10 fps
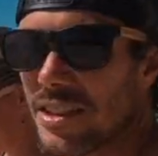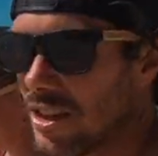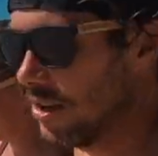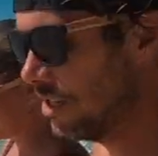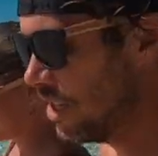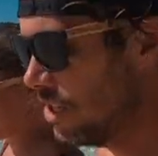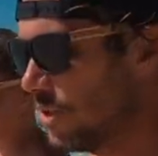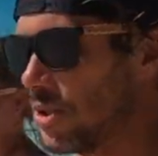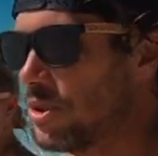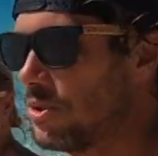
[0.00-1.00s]
So, and
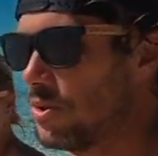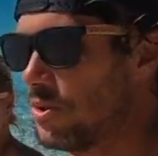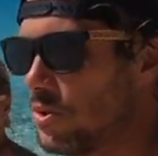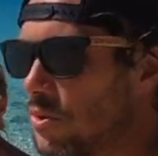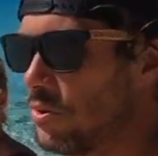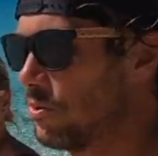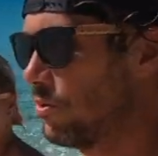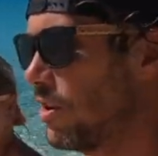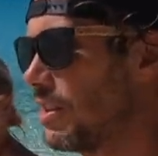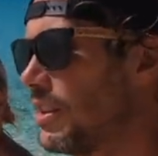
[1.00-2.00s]
he used to
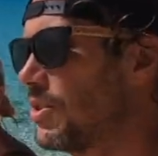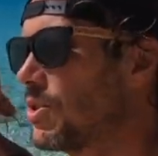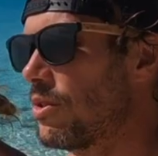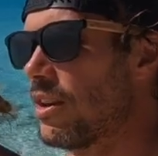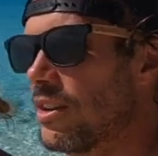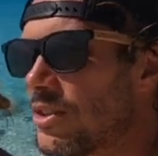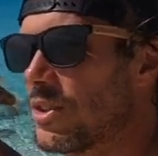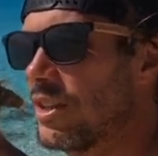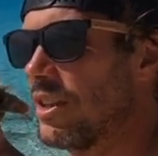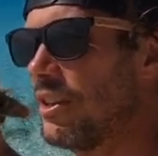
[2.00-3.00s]
run his
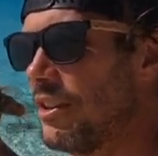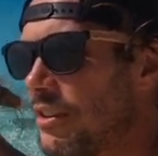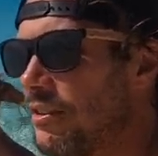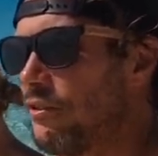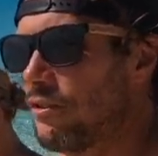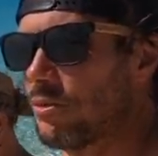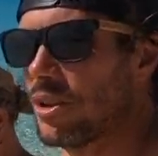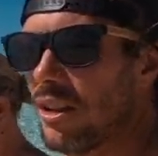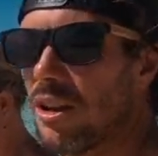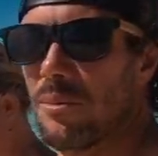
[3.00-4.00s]
drugs
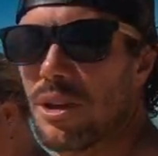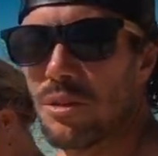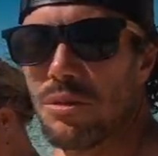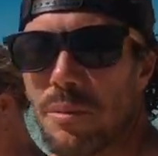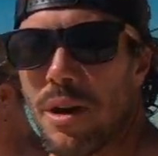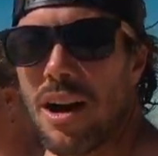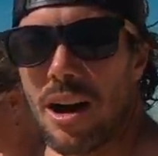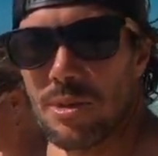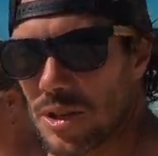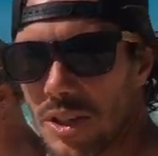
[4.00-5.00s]
from Colombia through the
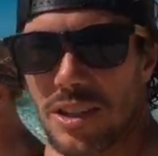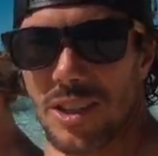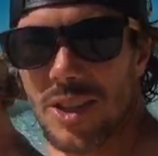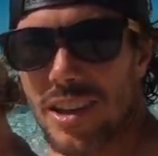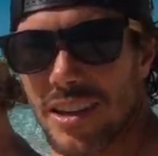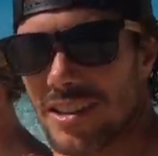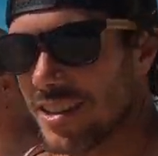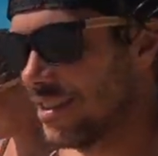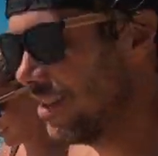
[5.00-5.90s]
Bahamas into the States.